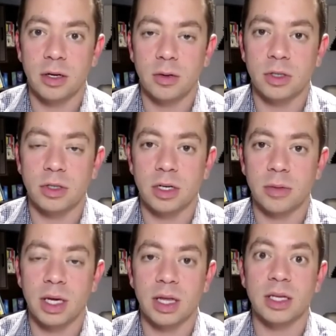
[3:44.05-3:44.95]
which is going to
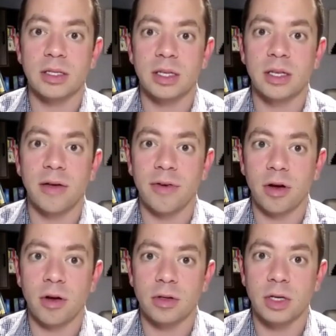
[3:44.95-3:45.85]
make things
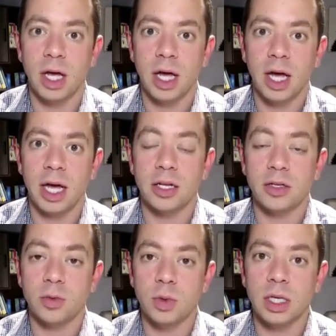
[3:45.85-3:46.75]
difficult. And it's
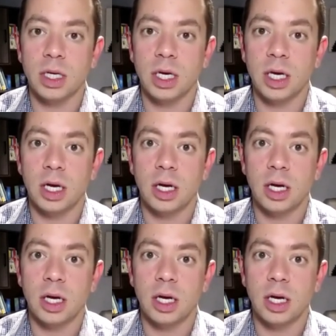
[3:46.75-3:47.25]
really,